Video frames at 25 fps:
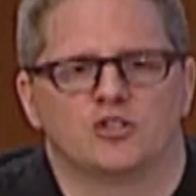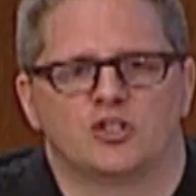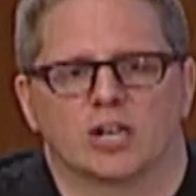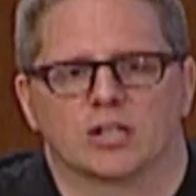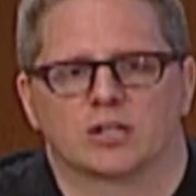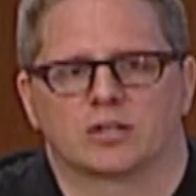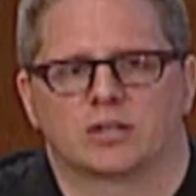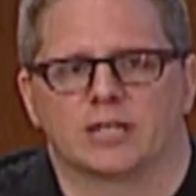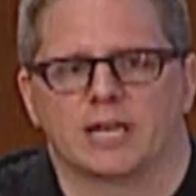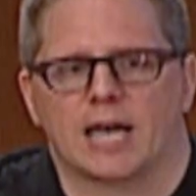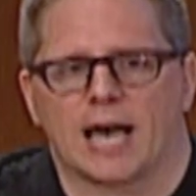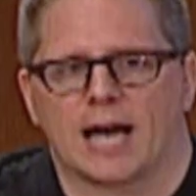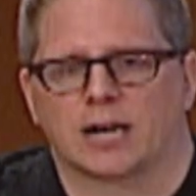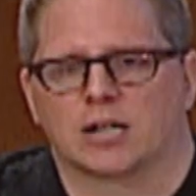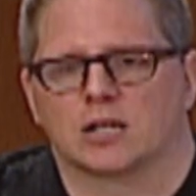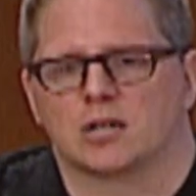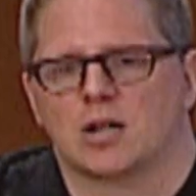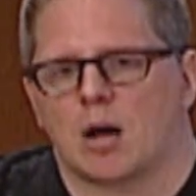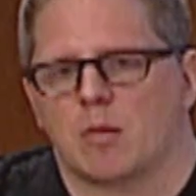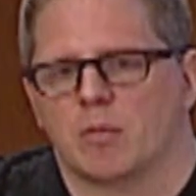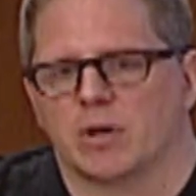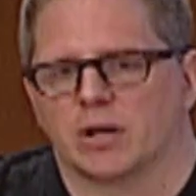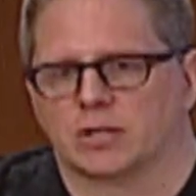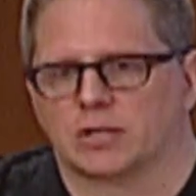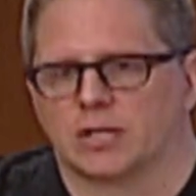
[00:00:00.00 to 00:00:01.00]
just the
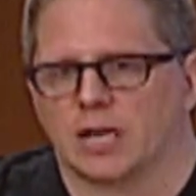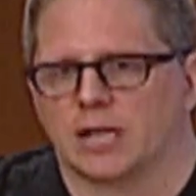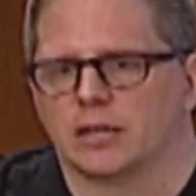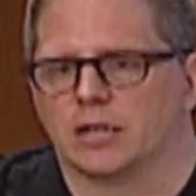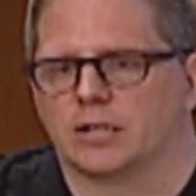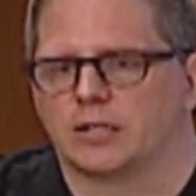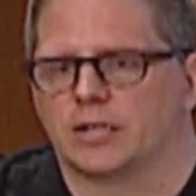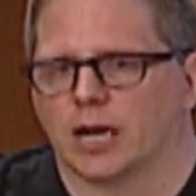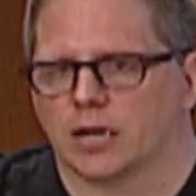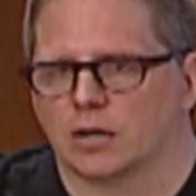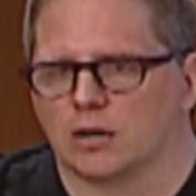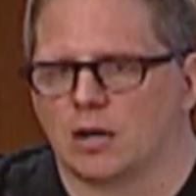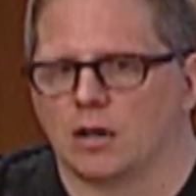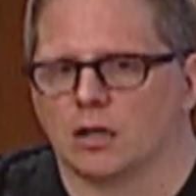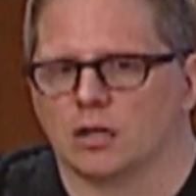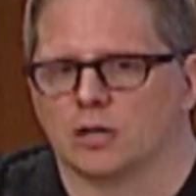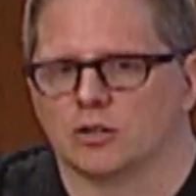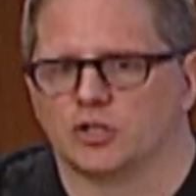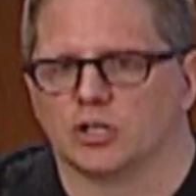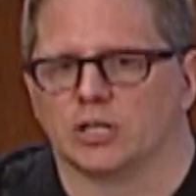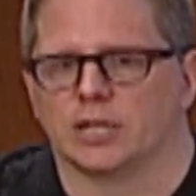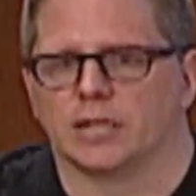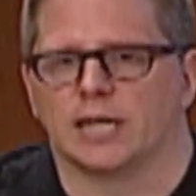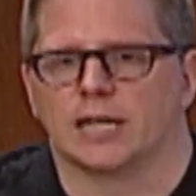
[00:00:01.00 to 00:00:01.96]
economics and the technology.